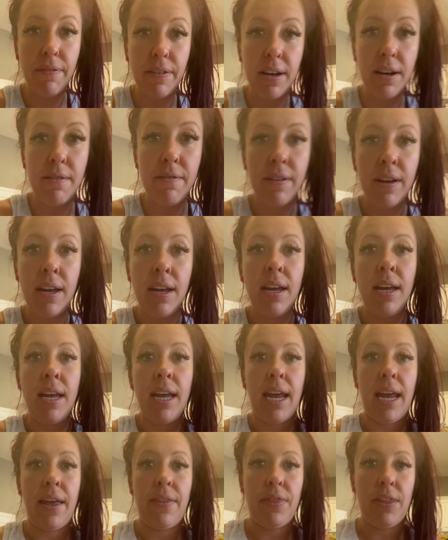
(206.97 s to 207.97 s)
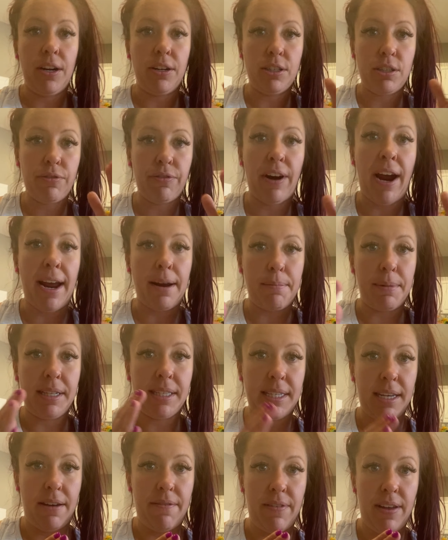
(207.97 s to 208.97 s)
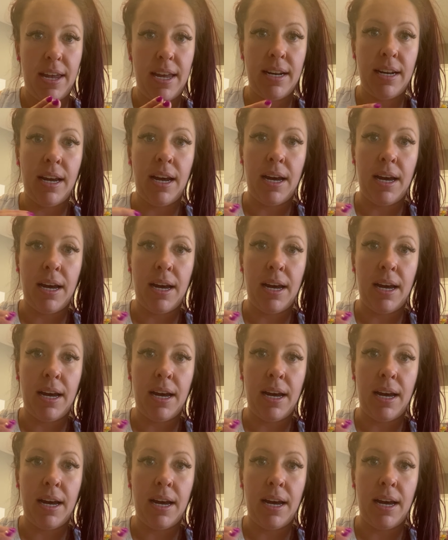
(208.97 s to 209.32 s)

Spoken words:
of. And there's fragments of it.